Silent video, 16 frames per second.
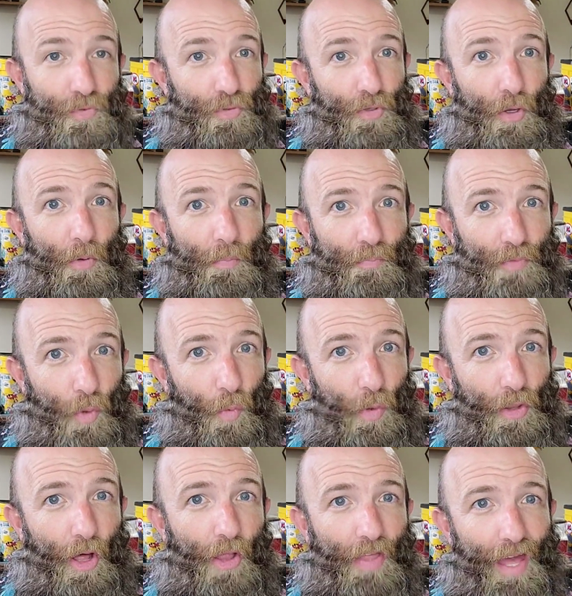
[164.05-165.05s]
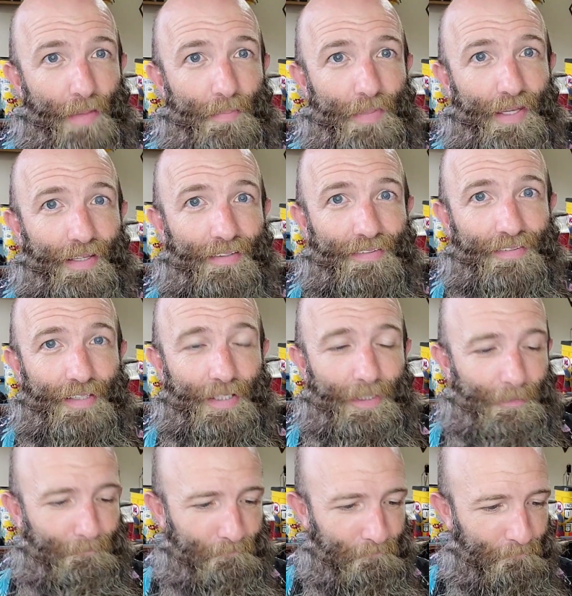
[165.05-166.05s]
So with all that being
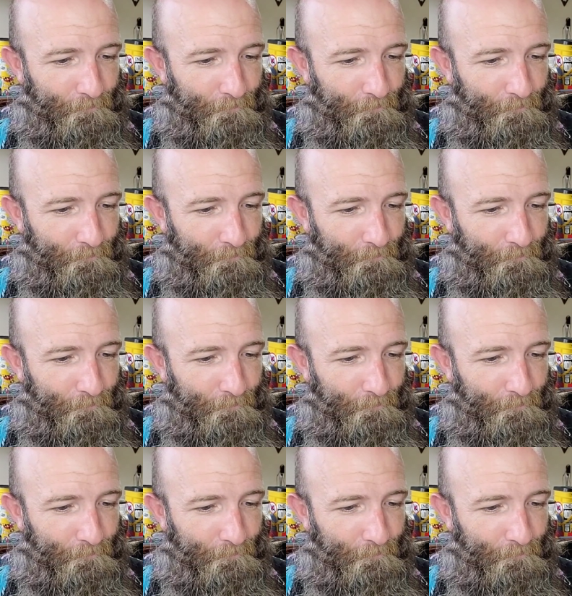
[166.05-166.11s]
said,